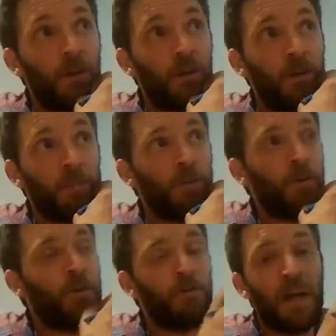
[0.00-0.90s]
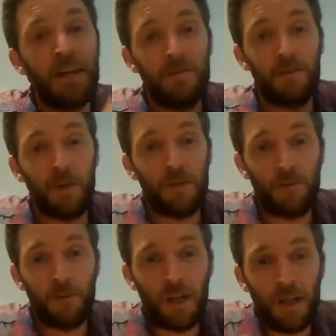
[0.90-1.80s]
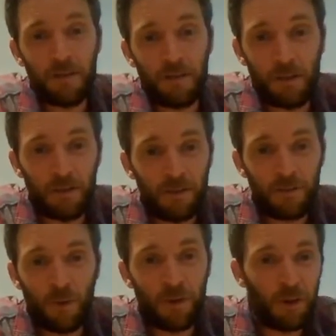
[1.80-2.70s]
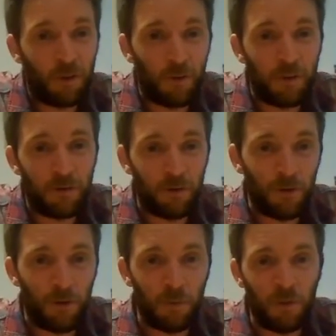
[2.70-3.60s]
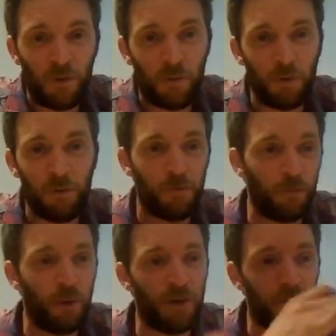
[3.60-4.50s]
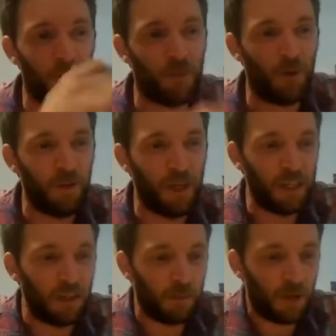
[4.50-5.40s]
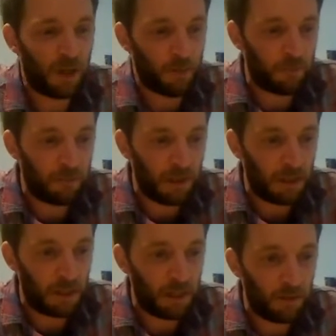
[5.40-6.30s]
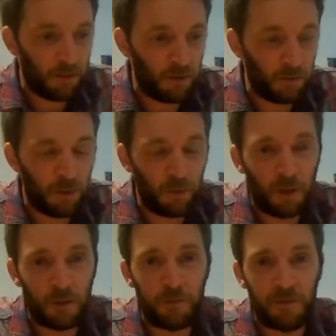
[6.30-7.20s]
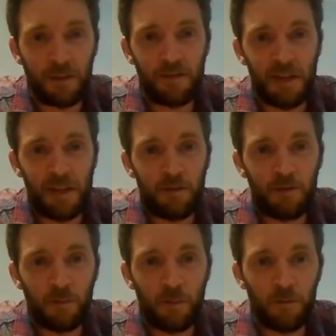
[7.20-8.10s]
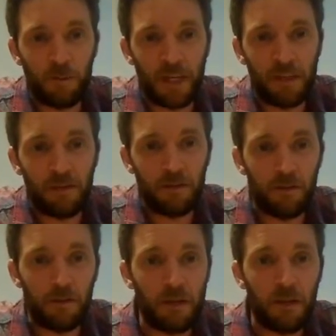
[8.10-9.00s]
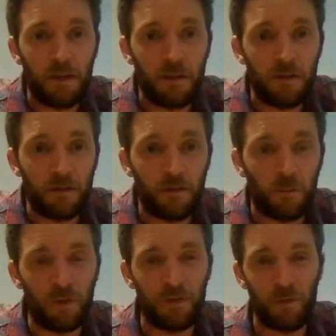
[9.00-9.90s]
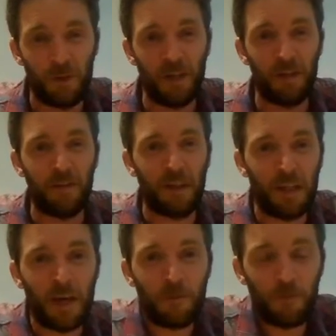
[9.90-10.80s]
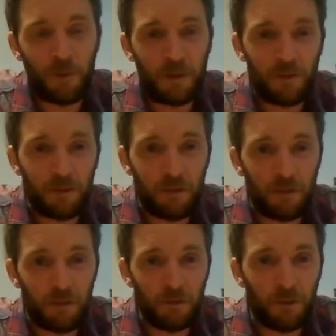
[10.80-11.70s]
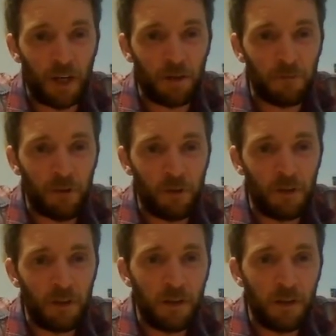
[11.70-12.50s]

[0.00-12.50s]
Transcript: turnips, the radish that we have in the polytunnel this morning, we went through them and removed probably like the bottom sort of maybe bottom 6 leaves from each plant, just ones that are kind of dying off a bit, just for airflow.